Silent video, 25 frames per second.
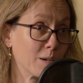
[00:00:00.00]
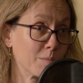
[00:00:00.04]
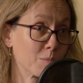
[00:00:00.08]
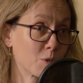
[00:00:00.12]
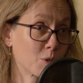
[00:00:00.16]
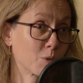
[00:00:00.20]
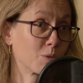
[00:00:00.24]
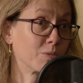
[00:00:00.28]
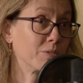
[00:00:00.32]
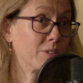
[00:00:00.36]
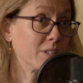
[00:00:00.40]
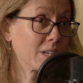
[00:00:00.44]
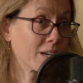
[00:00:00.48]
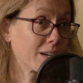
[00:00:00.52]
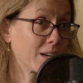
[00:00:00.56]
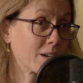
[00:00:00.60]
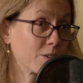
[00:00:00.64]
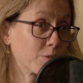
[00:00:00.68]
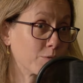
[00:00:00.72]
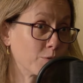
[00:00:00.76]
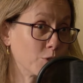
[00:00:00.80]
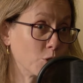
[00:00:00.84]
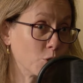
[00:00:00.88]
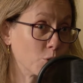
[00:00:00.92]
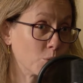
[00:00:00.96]
sort of their
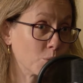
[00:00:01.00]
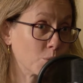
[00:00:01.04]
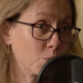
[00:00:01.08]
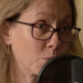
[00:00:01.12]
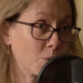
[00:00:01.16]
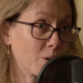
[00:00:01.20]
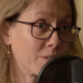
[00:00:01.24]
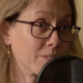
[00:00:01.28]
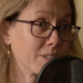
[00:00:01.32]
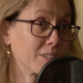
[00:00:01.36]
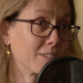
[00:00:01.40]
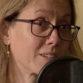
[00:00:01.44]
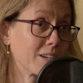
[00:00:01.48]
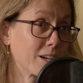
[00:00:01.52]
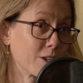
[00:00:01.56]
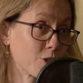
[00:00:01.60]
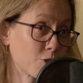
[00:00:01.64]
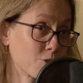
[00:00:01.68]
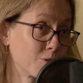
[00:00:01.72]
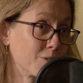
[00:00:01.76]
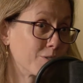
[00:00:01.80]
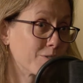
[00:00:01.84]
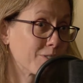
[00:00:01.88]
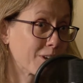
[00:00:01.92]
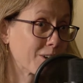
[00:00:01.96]
view of
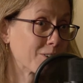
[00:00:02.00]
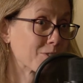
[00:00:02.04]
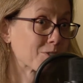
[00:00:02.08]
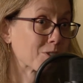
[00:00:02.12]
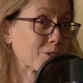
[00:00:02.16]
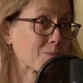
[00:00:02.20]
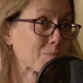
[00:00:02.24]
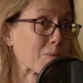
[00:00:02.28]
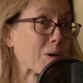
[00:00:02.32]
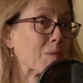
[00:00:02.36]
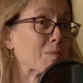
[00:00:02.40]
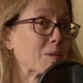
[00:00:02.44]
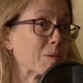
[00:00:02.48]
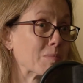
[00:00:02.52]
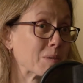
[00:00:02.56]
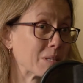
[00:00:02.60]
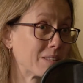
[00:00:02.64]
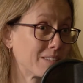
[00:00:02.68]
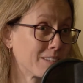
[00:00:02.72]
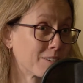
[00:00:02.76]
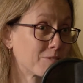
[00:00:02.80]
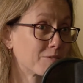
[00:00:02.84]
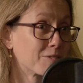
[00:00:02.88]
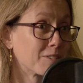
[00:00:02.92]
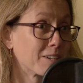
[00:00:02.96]
international affairs is probably a bit
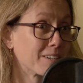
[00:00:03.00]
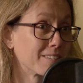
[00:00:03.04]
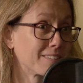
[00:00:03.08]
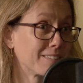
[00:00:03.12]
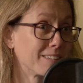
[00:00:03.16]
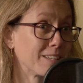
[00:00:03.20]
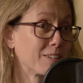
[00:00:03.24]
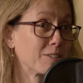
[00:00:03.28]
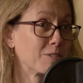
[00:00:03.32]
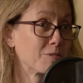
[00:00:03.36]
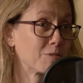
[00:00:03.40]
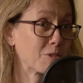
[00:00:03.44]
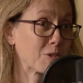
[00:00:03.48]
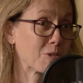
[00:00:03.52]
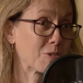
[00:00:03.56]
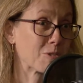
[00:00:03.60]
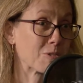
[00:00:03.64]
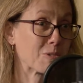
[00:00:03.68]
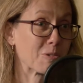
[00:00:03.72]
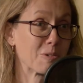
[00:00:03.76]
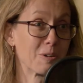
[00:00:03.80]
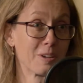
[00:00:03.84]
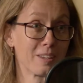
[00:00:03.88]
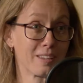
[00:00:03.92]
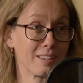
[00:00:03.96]
different than a
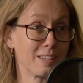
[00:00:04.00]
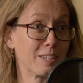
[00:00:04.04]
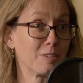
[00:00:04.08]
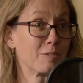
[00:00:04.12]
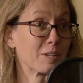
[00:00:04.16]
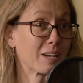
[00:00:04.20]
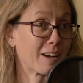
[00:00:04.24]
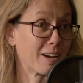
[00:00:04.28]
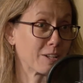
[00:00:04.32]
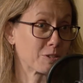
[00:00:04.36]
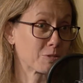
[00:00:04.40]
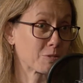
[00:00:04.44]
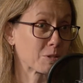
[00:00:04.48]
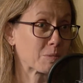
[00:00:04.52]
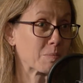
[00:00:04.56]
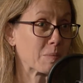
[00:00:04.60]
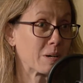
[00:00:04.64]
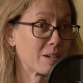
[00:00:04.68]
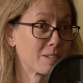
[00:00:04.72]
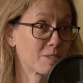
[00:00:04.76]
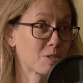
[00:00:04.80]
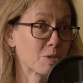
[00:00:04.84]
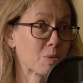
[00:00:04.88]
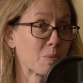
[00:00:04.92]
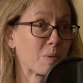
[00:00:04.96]
view even 100
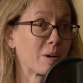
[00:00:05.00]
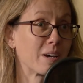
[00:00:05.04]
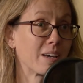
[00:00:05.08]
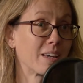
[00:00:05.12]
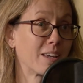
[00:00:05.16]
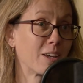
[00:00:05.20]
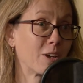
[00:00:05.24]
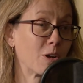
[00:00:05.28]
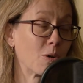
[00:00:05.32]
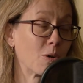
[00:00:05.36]
miles away,